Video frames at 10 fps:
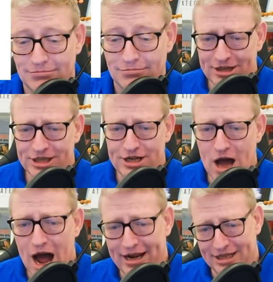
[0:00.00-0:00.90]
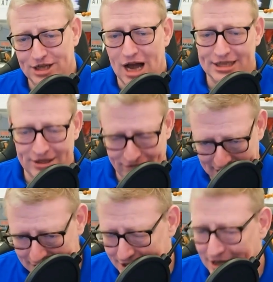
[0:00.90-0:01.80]
Here's a non-exhaustive
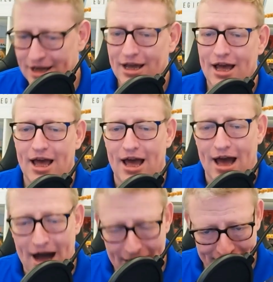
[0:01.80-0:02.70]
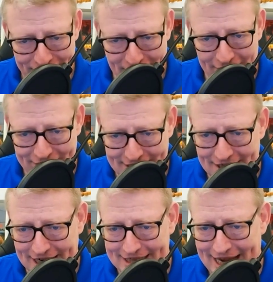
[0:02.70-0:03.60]
list of
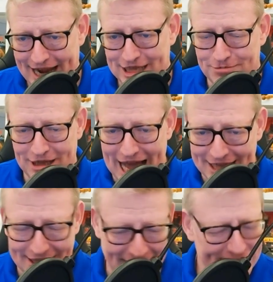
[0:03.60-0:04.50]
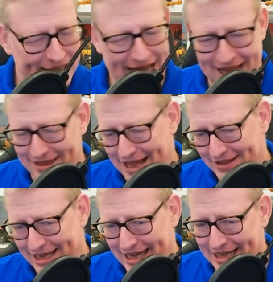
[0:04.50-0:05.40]
intangible assets. And
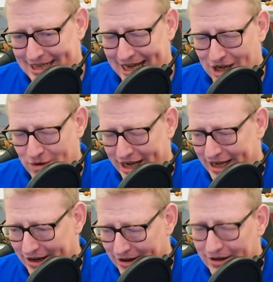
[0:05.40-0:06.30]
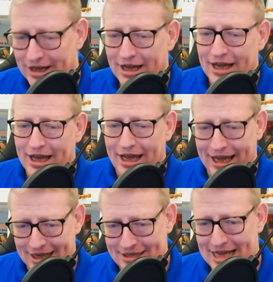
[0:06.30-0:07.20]
the key takeaway here
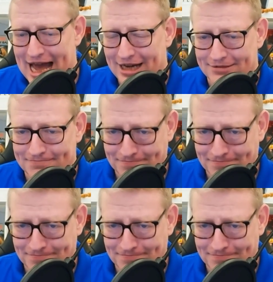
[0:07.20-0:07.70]
is that